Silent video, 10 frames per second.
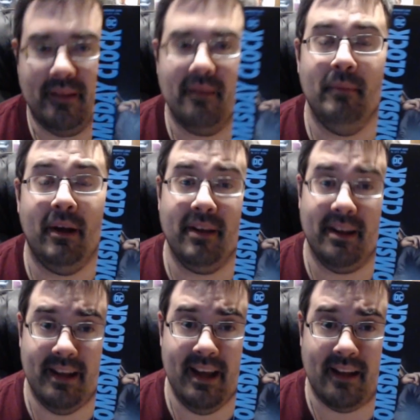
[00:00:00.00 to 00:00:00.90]

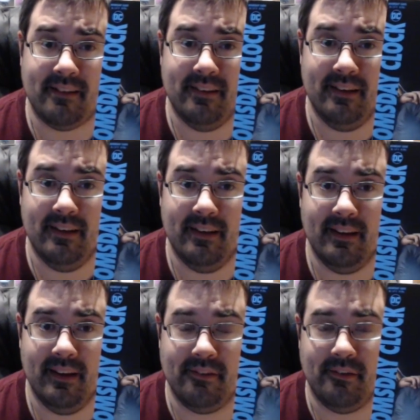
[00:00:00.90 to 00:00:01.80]
Marionette
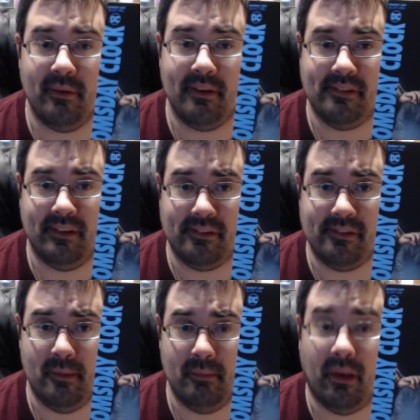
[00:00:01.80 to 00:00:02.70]
is noticing
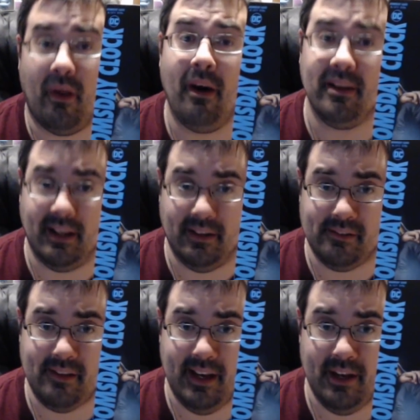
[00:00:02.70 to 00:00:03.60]
some belongings
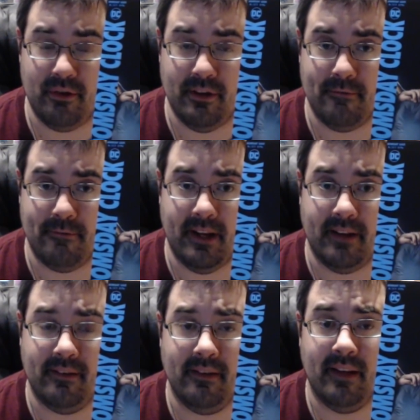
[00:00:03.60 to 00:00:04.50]
that Adrian
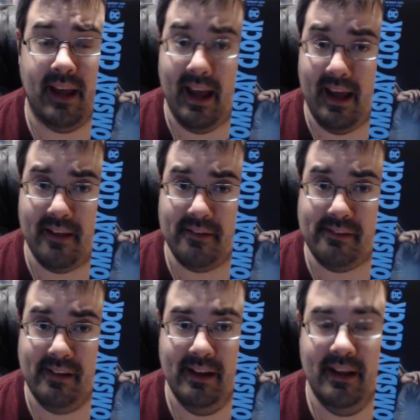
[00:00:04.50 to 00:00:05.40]
Veidt has.
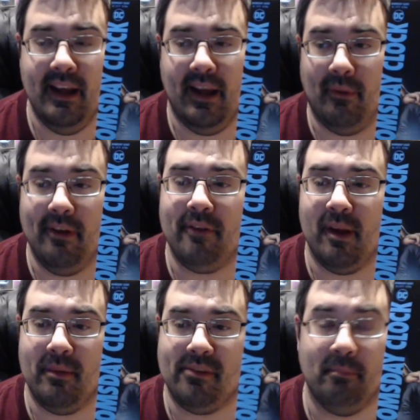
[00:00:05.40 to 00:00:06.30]
And one of
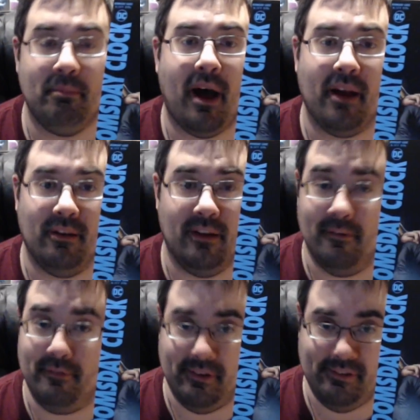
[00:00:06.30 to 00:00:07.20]
them is a bottle
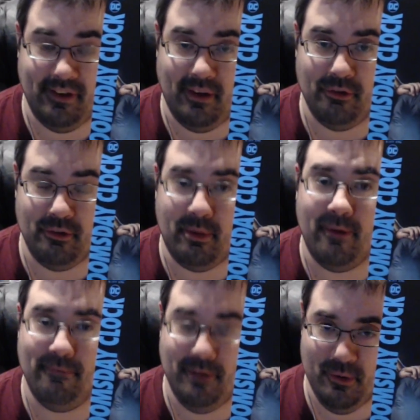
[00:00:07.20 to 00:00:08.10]
of nostalgia
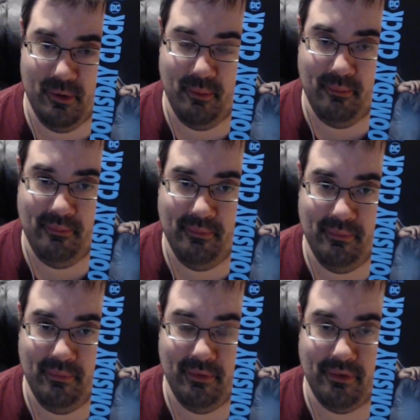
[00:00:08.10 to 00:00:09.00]
perfume,
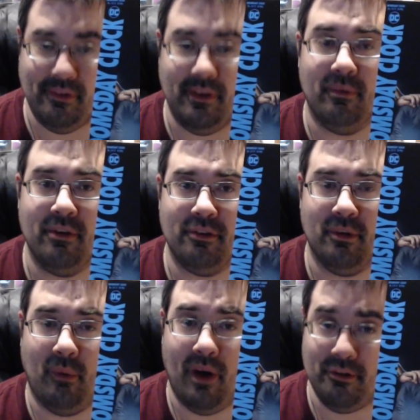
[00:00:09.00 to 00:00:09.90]
which is in the original
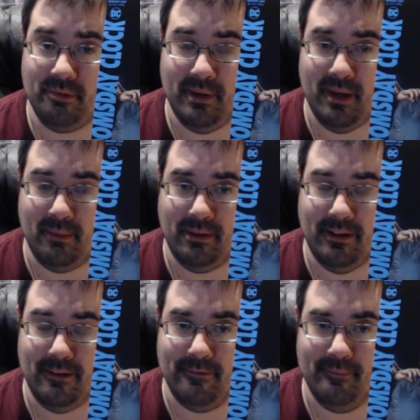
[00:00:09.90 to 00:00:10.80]
Watchmen, I believe.